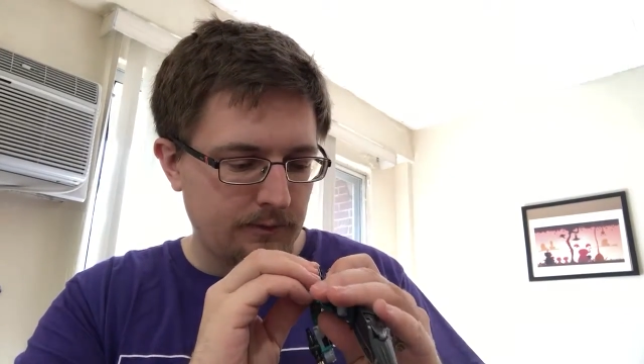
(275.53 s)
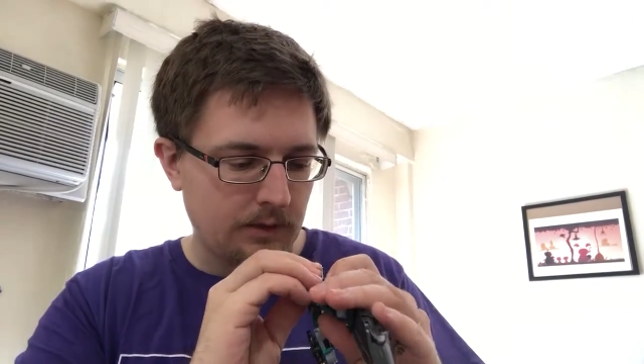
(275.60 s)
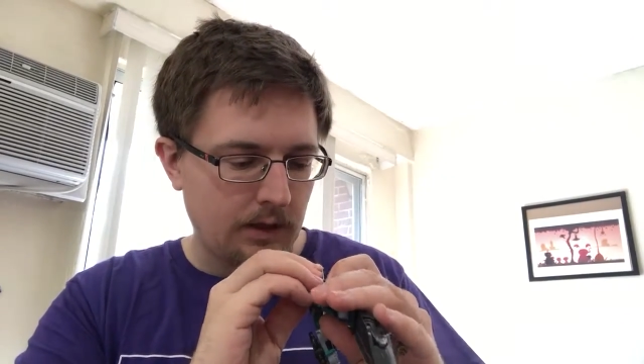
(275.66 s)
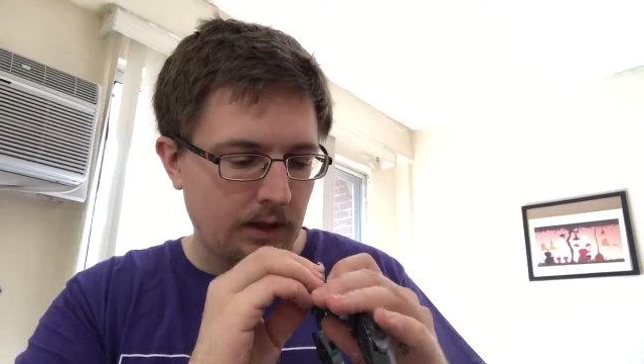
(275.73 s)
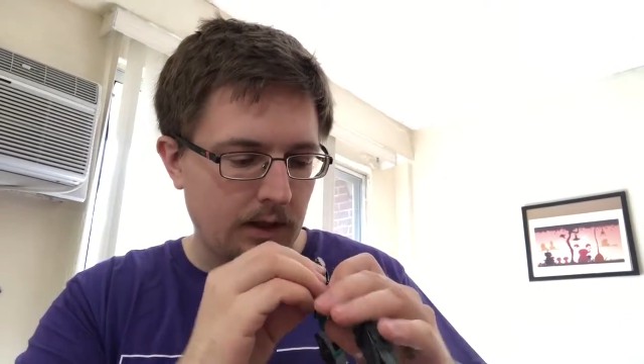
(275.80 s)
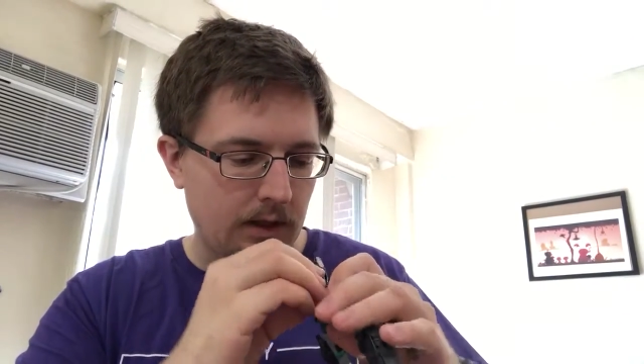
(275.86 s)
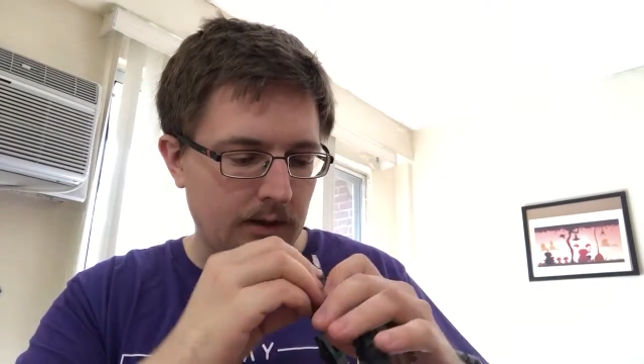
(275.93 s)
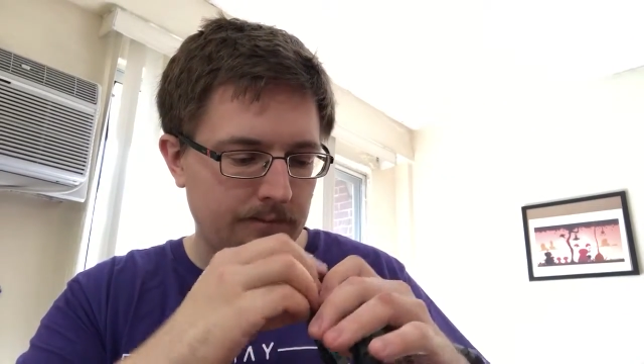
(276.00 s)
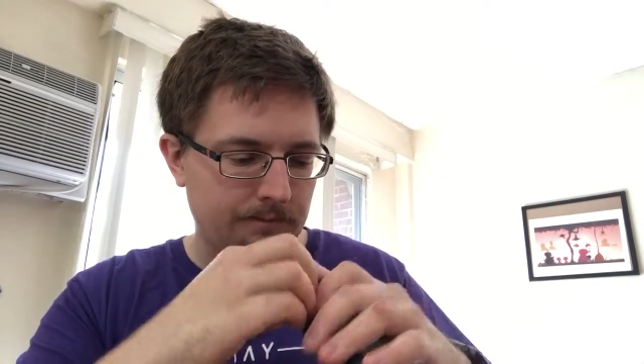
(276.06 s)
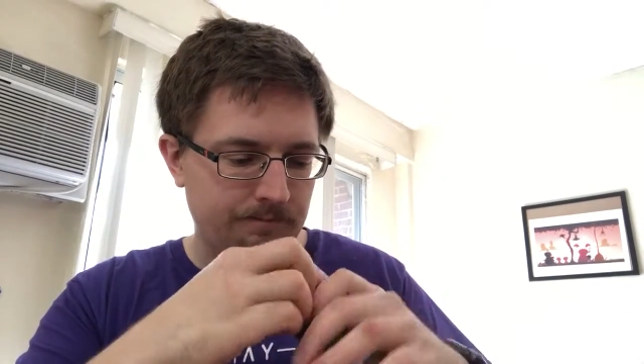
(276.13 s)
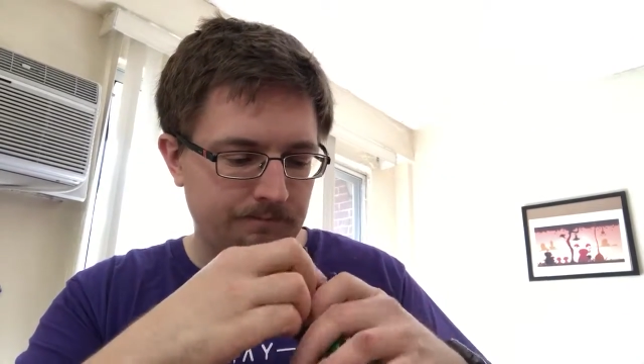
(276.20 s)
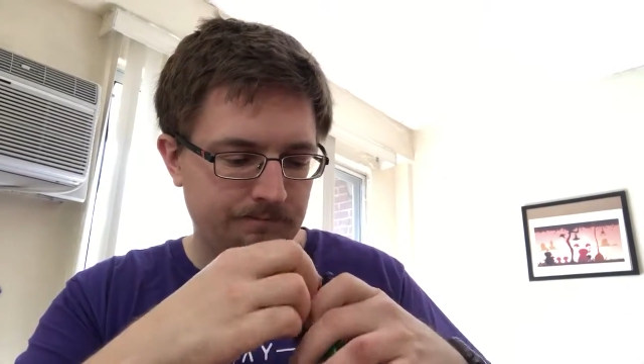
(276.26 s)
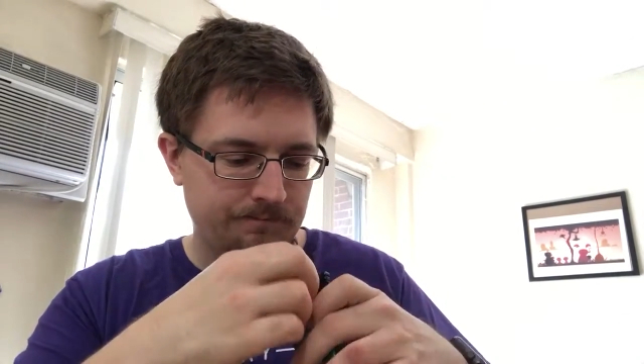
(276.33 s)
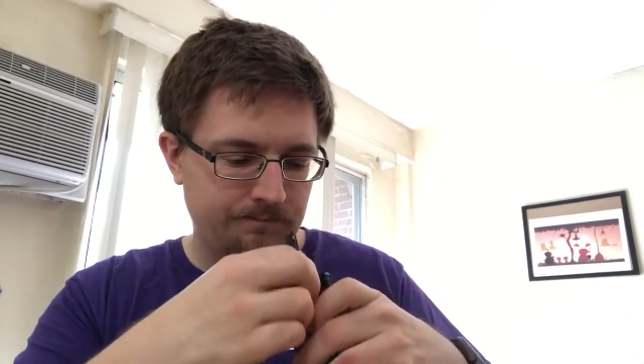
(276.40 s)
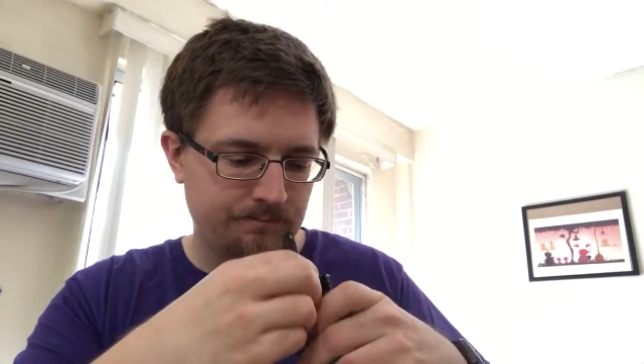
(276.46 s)

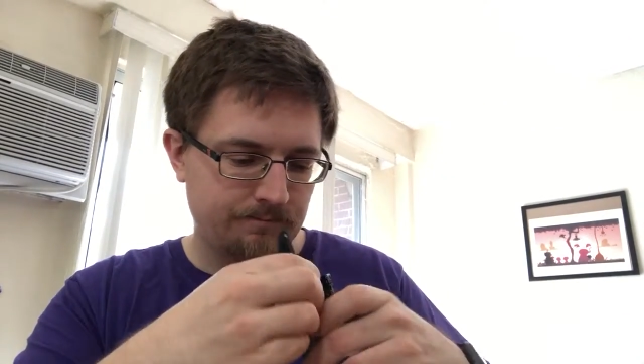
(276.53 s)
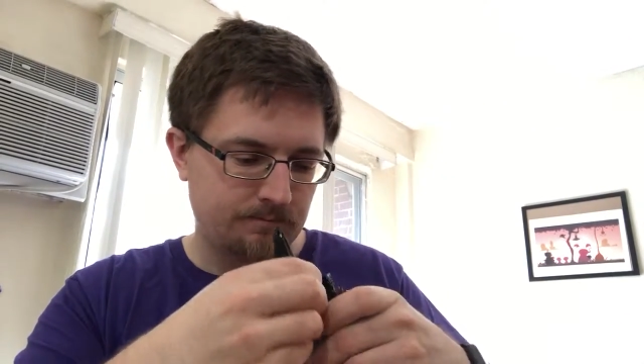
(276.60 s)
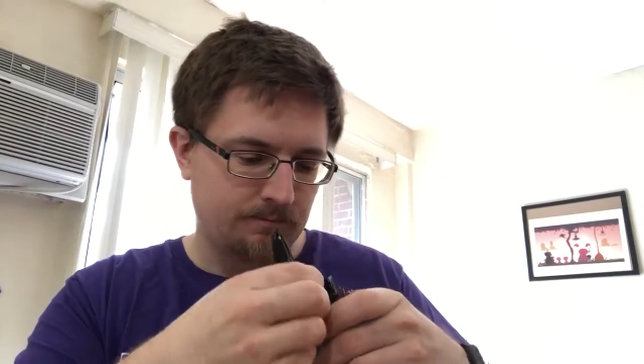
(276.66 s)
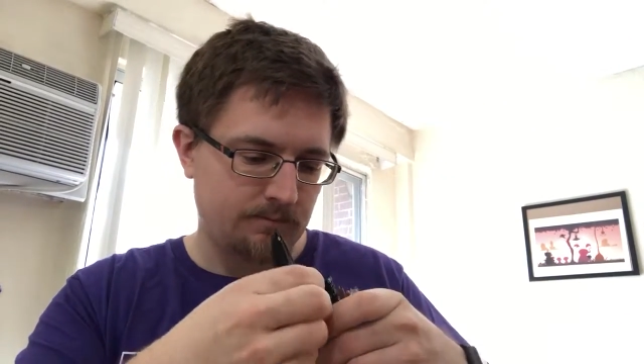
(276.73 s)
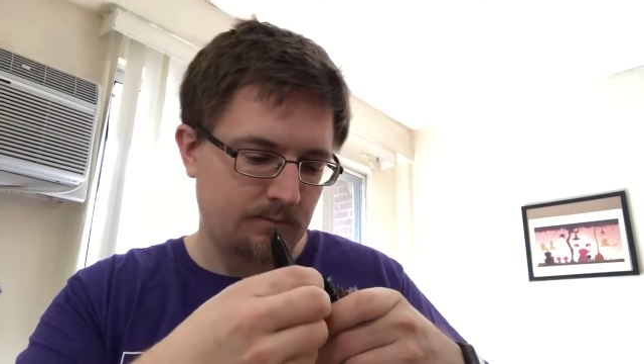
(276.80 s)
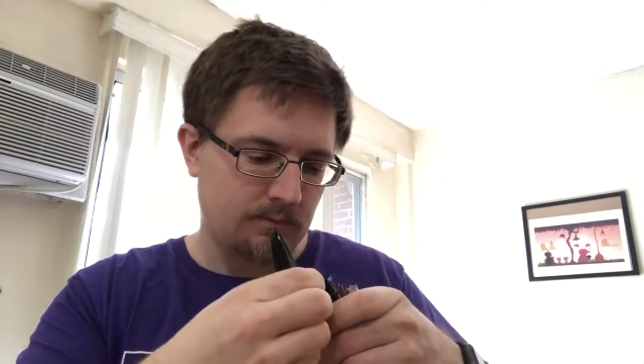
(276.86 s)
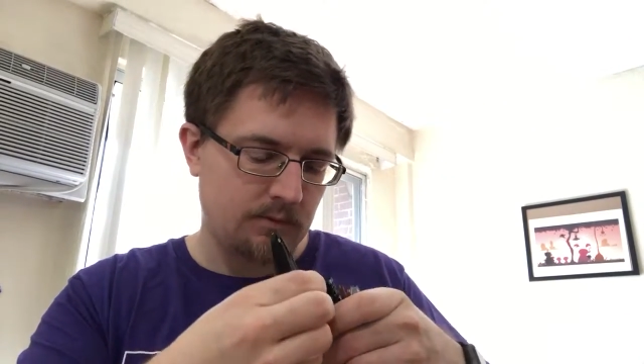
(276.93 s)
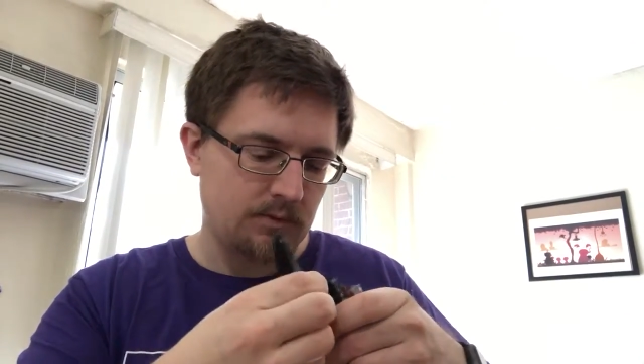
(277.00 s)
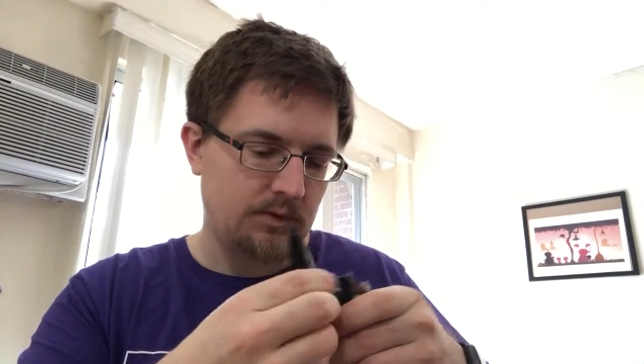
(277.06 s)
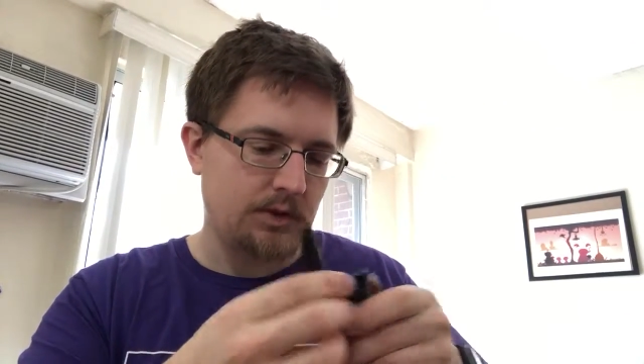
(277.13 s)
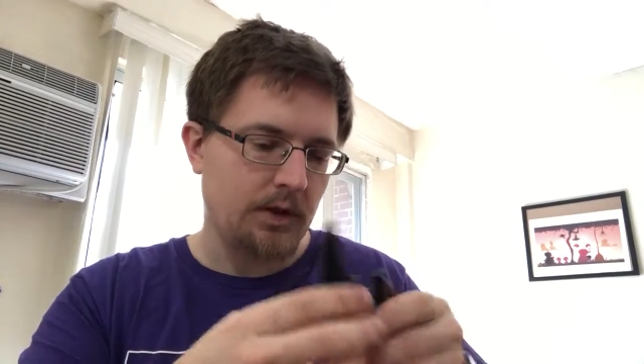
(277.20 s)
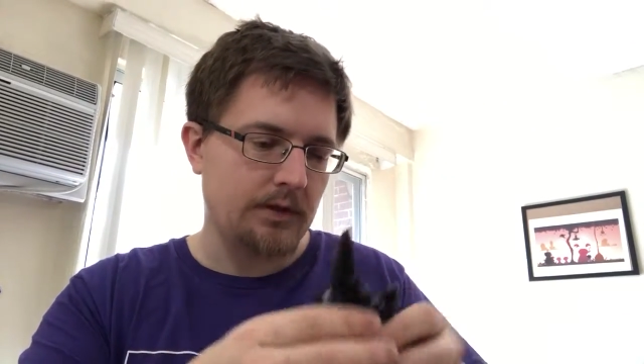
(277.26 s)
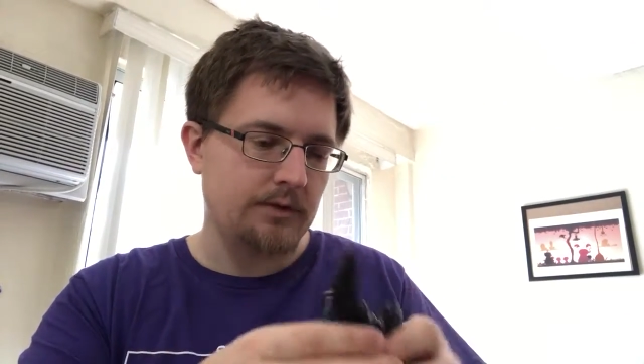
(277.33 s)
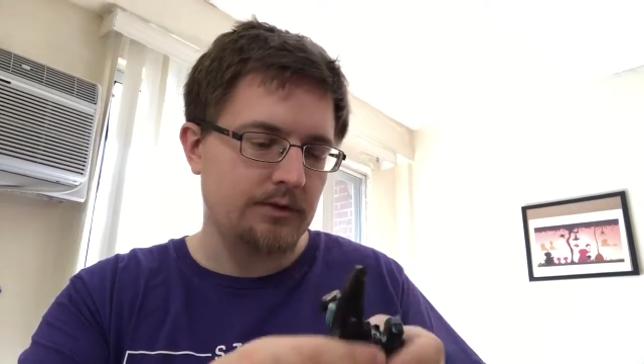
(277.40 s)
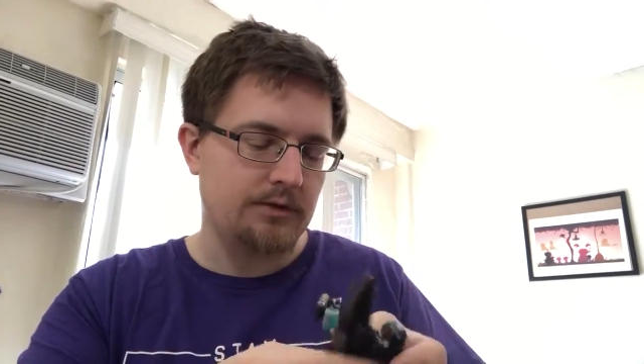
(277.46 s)

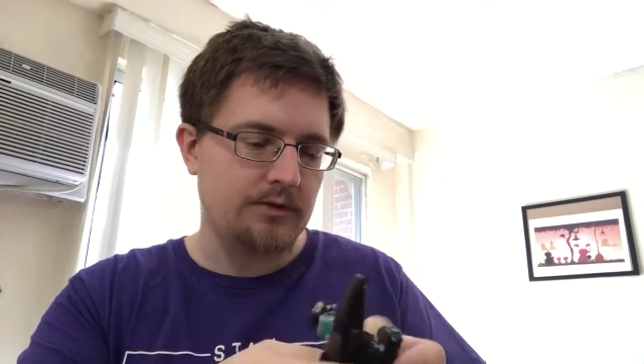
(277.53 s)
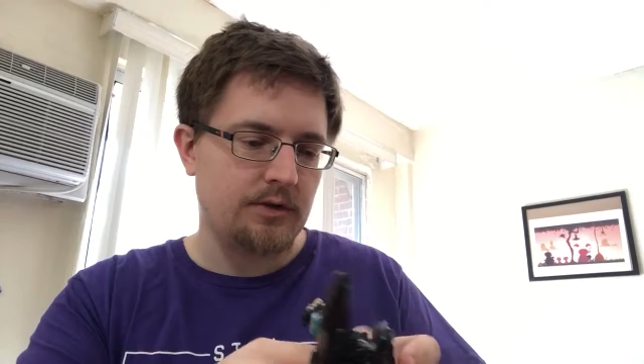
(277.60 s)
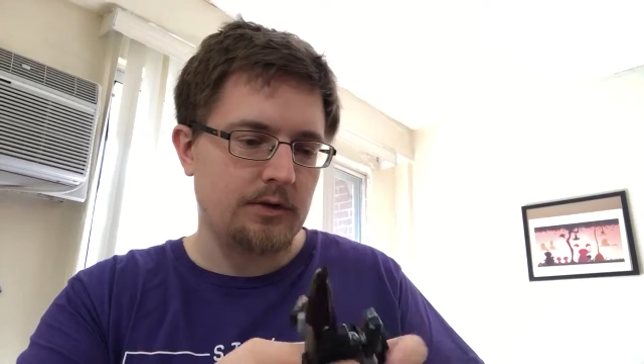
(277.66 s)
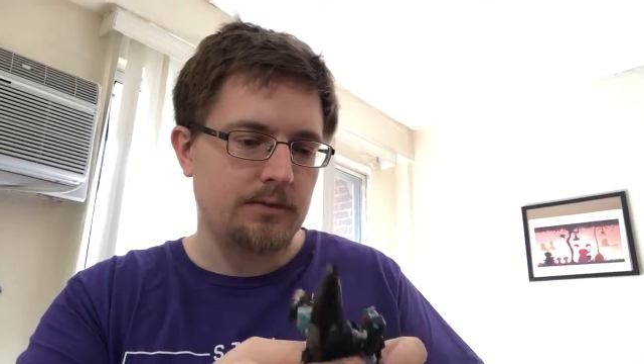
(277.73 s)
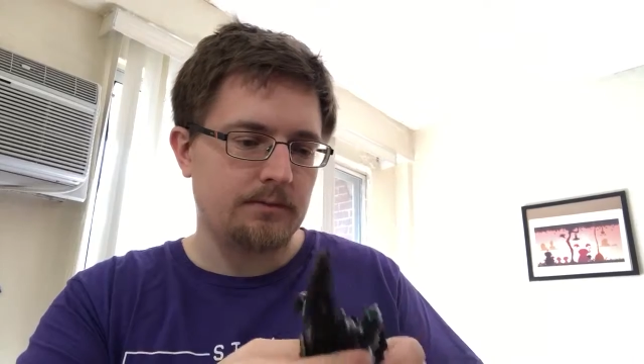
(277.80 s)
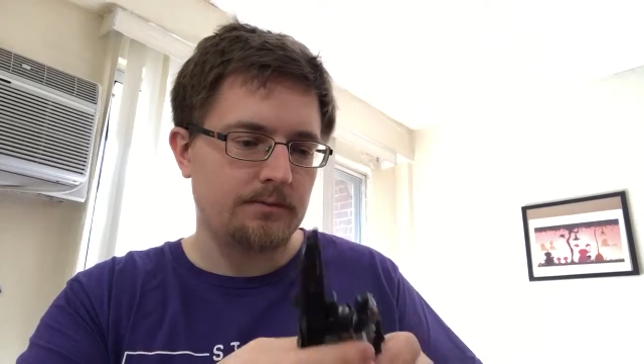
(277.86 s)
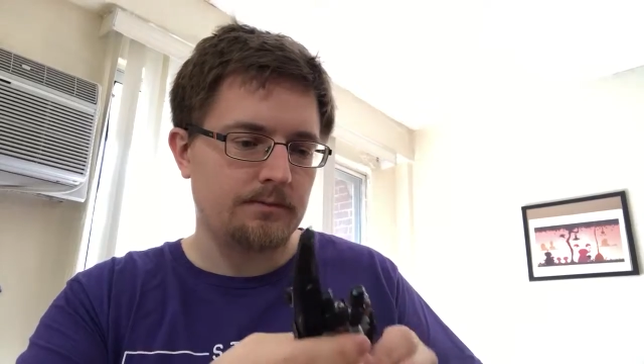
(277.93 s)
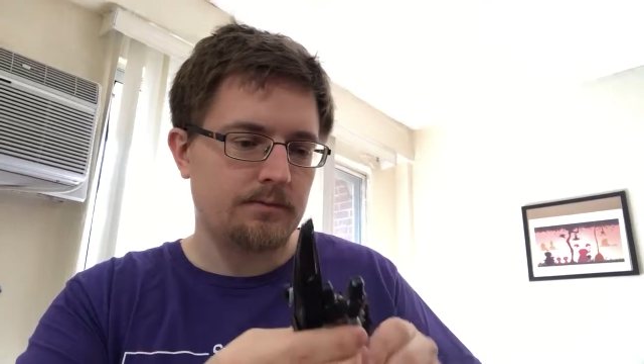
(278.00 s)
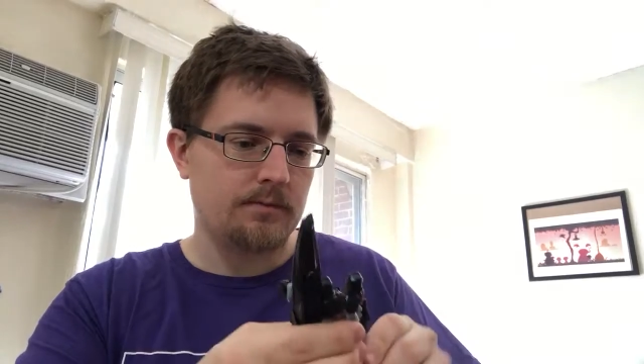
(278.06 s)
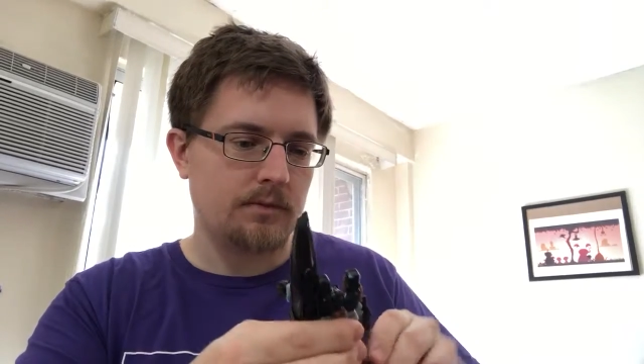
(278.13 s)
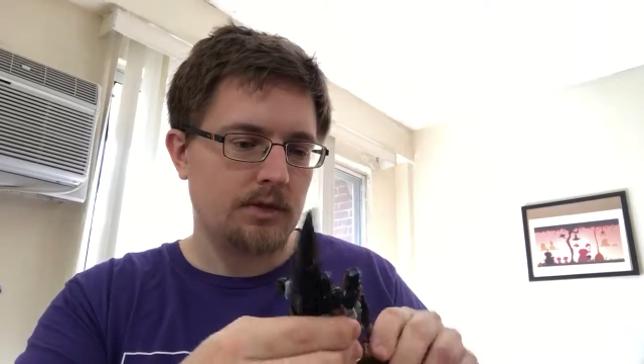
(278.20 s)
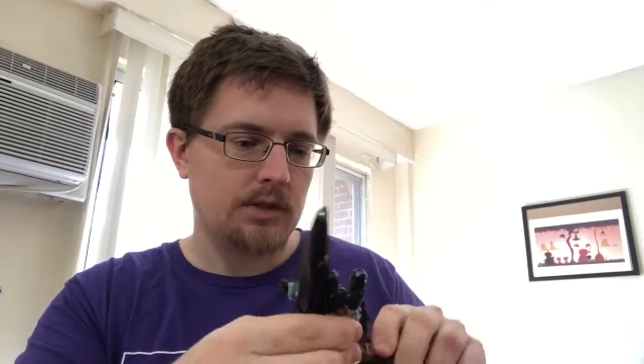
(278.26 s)
done some